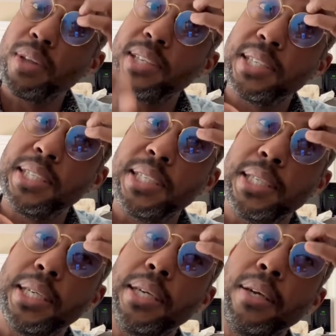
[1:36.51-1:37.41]
the
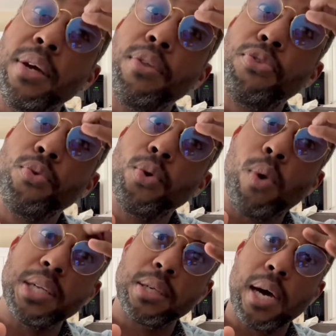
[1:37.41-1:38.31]
CTD through the
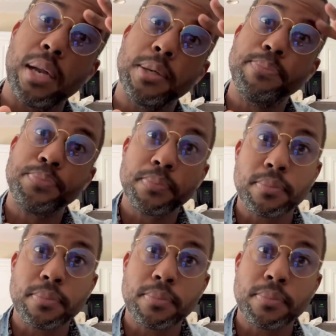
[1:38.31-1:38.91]
water column,